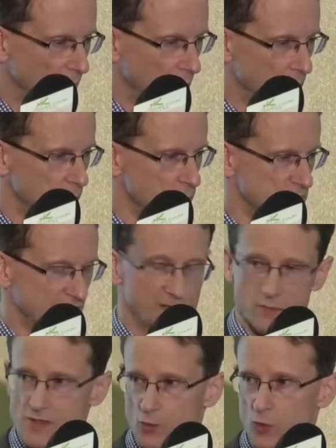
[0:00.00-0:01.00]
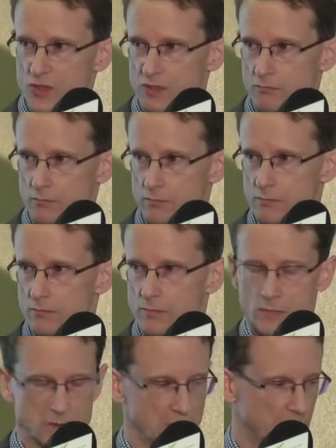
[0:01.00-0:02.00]
So that was autumn
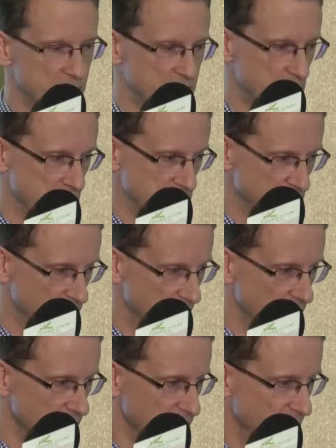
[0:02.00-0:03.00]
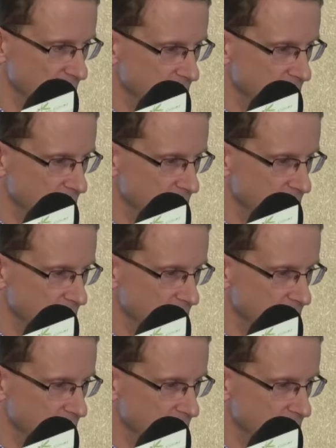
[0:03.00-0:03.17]
2012.